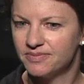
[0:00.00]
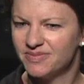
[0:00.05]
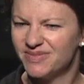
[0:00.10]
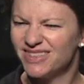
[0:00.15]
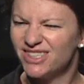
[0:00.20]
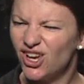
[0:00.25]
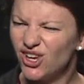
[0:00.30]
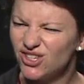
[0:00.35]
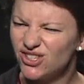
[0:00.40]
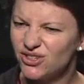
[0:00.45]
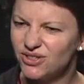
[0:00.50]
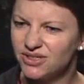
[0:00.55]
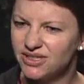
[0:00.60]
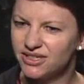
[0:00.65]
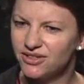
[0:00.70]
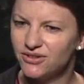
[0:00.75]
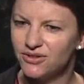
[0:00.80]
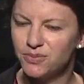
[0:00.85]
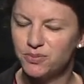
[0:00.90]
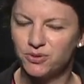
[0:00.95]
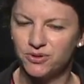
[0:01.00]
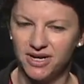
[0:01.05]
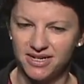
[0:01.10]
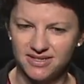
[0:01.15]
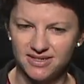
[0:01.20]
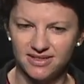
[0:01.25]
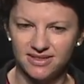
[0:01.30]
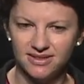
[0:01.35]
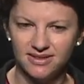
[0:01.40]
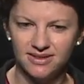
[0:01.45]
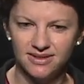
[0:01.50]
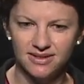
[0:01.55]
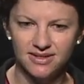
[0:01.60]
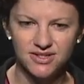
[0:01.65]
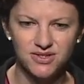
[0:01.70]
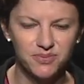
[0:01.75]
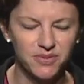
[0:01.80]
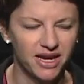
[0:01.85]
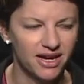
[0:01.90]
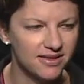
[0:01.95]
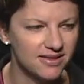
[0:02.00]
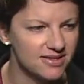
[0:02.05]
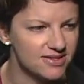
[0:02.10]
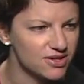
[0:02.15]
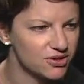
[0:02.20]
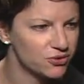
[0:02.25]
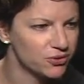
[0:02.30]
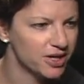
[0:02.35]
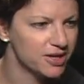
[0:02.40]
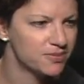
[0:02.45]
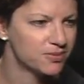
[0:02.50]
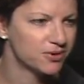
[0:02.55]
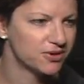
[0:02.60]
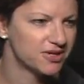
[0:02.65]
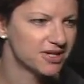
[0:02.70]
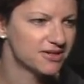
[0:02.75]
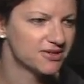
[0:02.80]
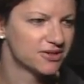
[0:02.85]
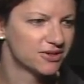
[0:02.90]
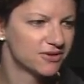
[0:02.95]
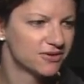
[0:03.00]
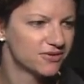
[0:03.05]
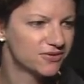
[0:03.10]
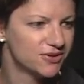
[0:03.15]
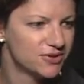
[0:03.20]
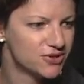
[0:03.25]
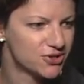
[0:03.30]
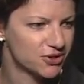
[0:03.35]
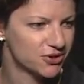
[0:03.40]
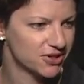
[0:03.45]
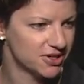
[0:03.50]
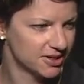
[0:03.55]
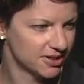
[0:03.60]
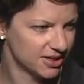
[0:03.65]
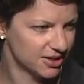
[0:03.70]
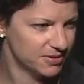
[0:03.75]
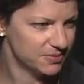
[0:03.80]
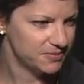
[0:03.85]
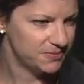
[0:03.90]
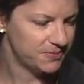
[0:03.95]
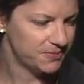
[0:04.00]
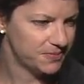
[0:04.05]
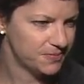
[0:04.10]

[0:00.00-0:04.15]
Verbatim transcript: It's also a little depressing, because math is a great predictor of future income.